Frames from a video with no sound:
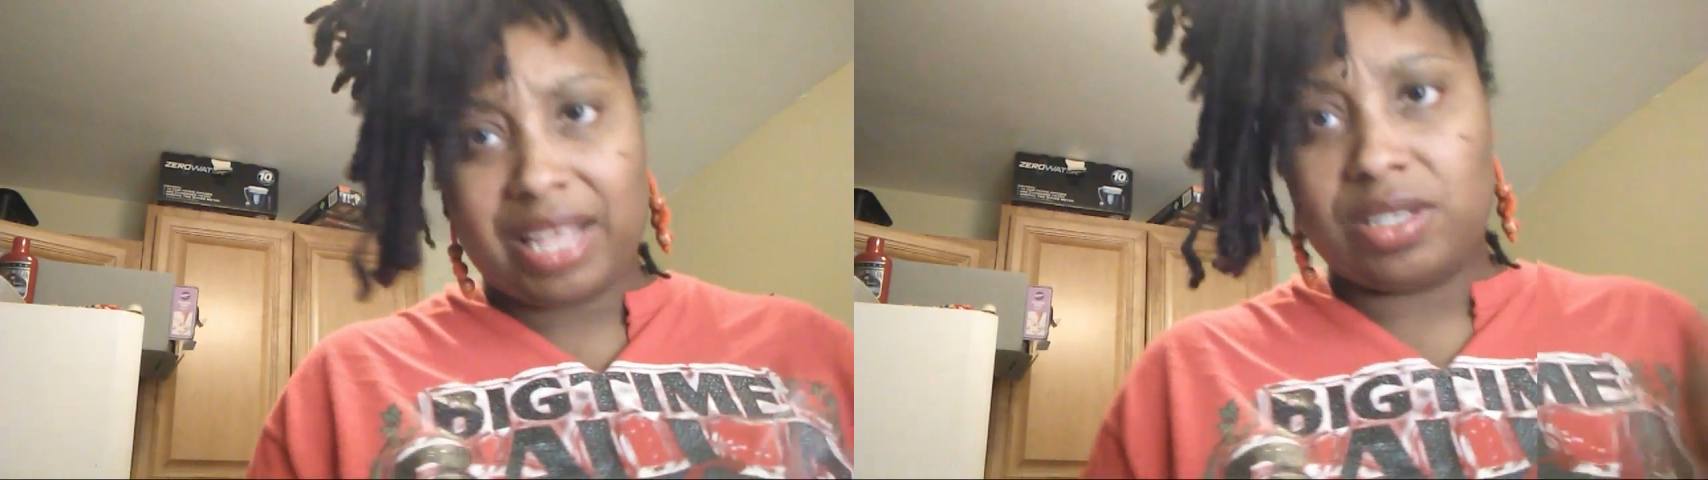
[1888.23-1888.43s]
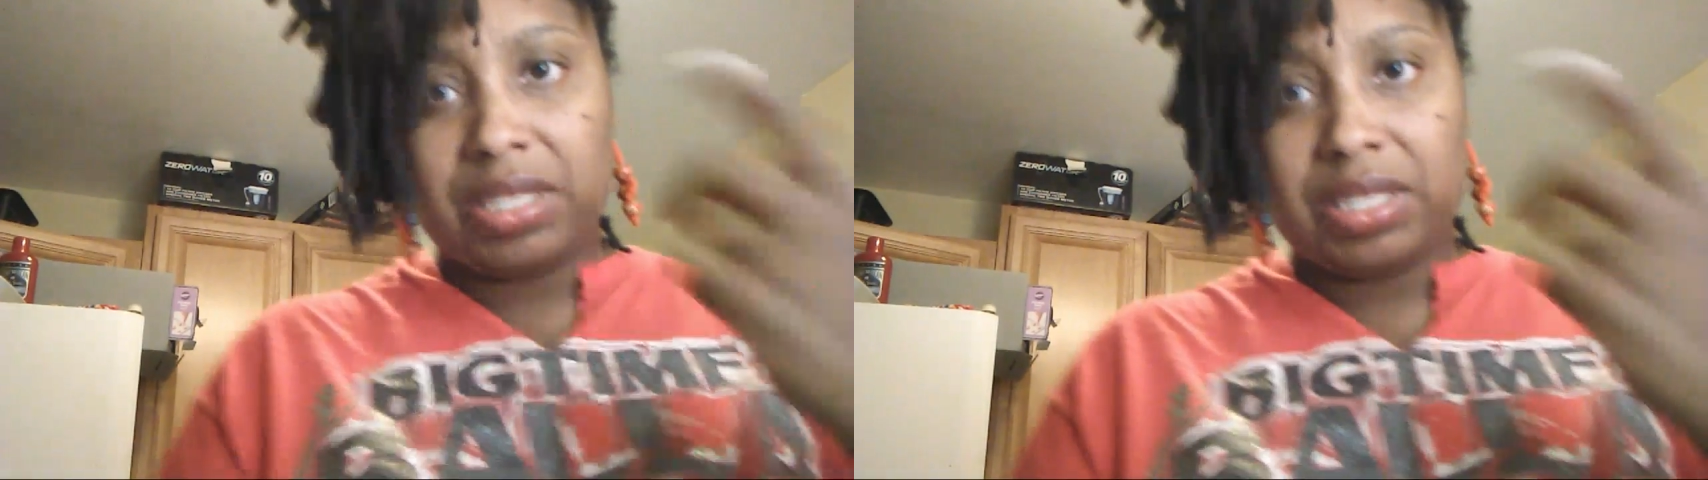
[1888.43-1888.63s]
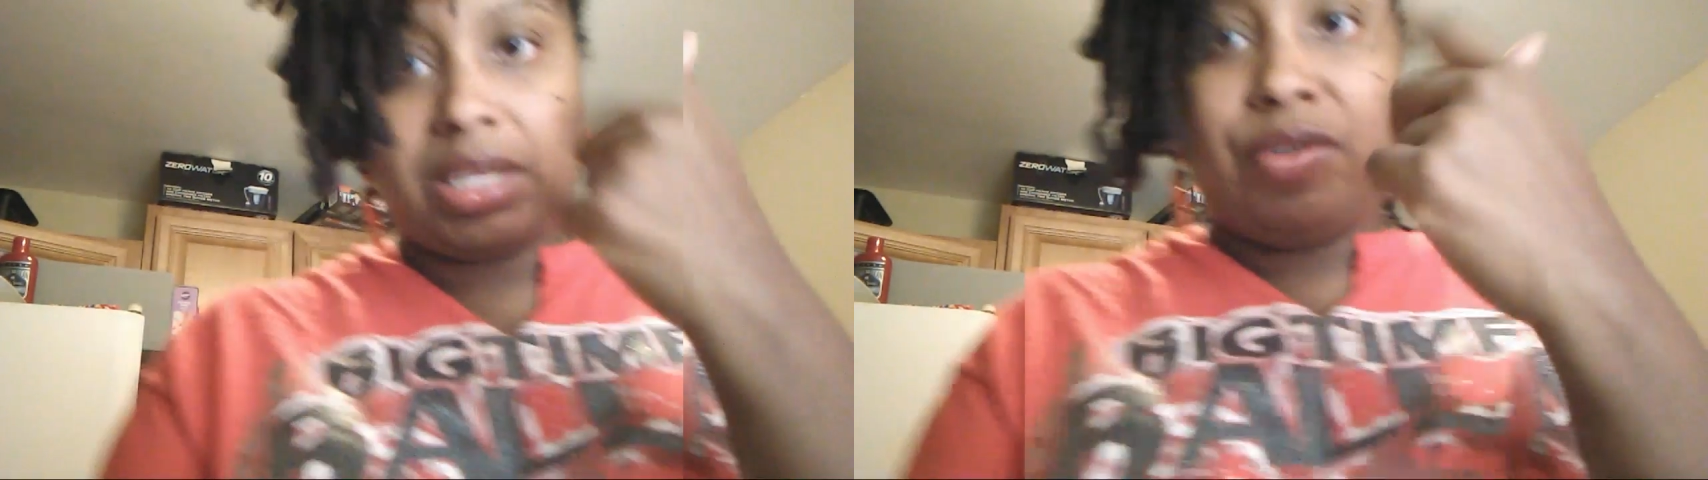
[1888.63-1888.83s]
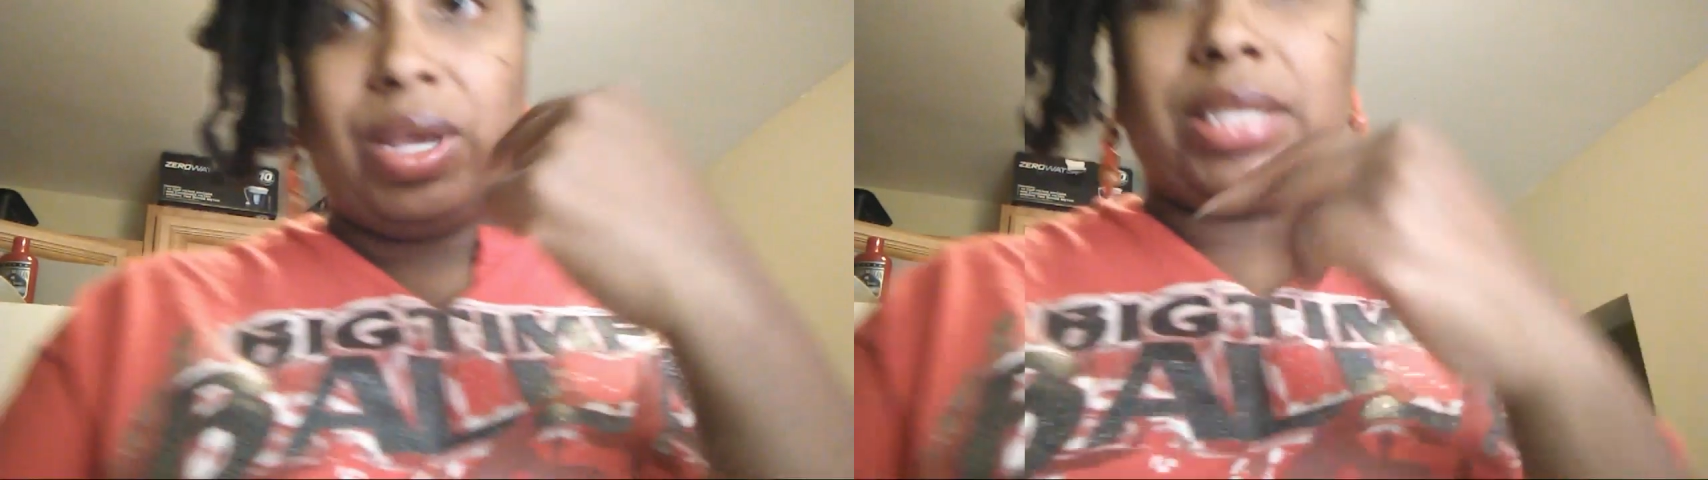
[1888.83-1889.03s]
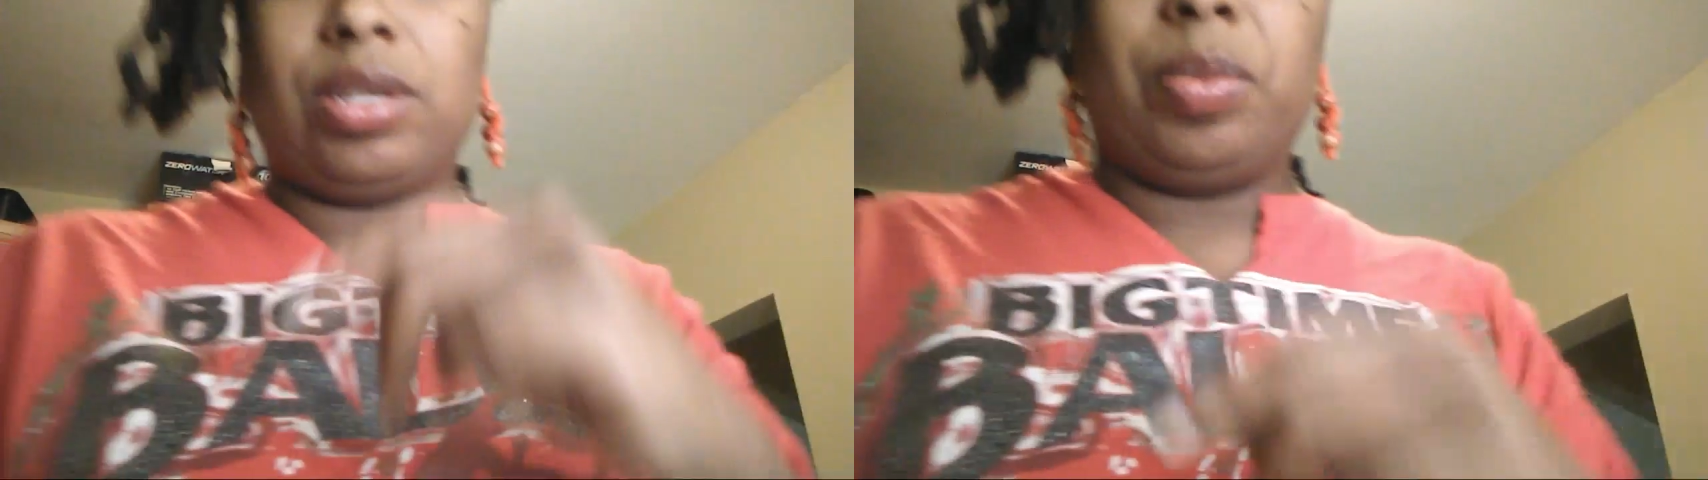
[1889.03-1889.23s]
off because it's giving you
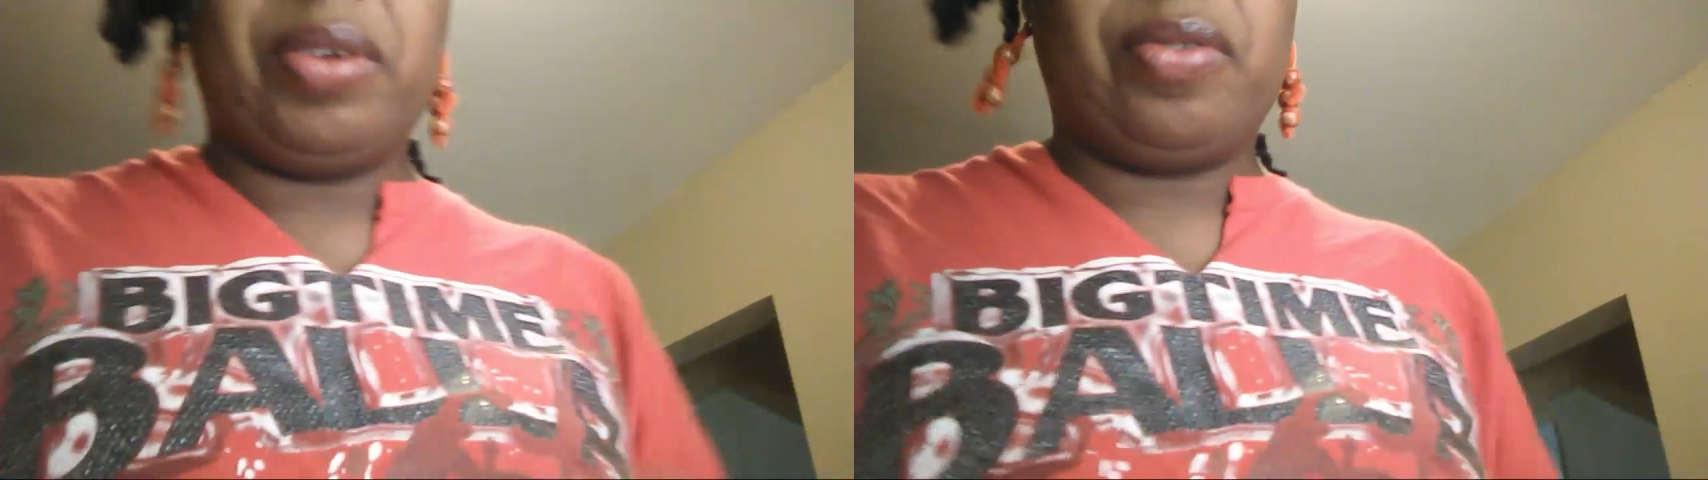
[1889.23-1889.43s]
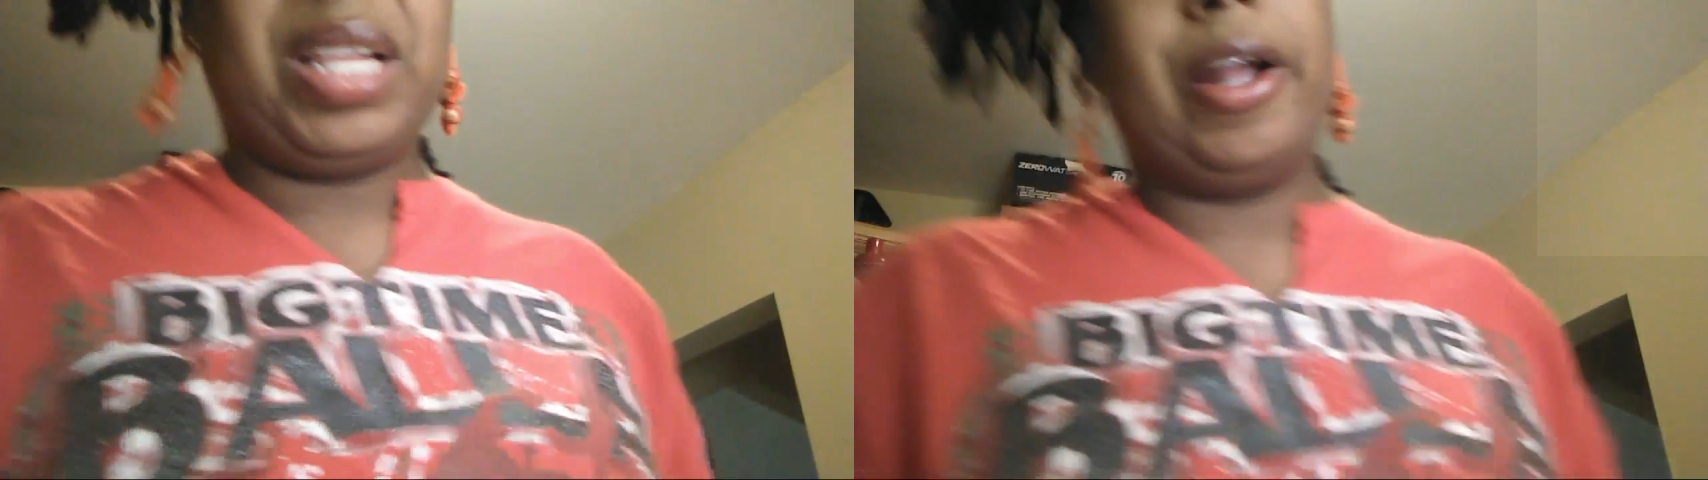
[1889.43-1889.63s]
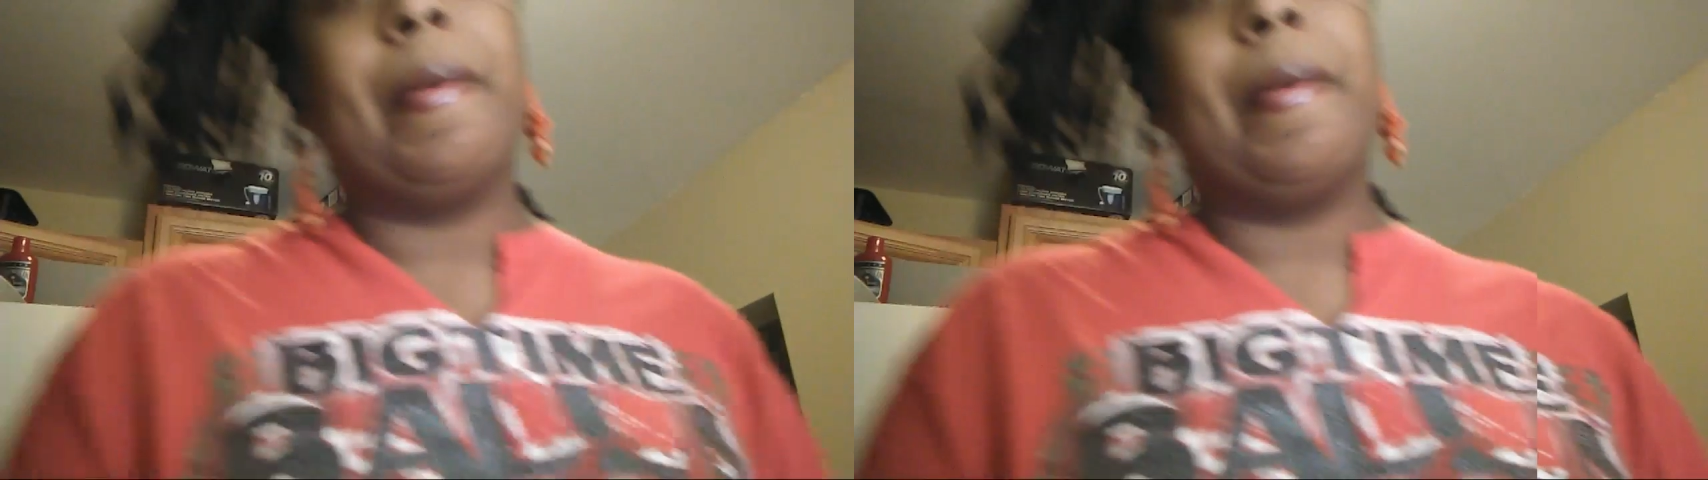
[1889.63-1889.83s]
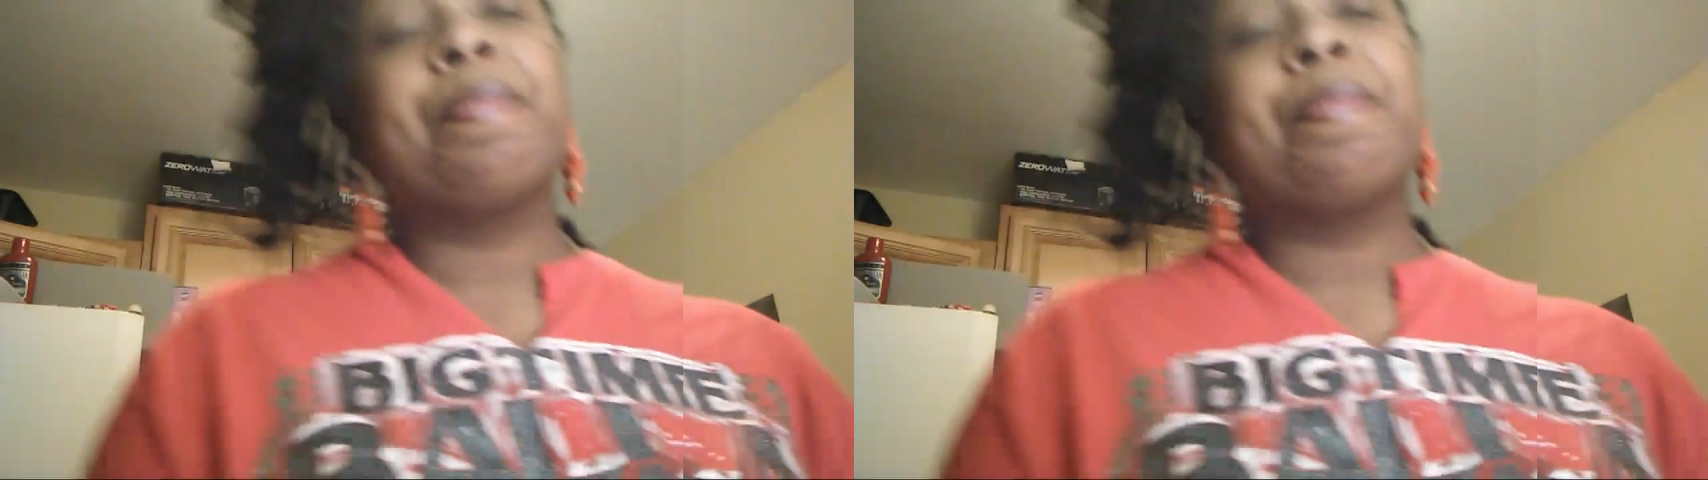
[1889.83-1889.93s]
guys a little bit of a glare.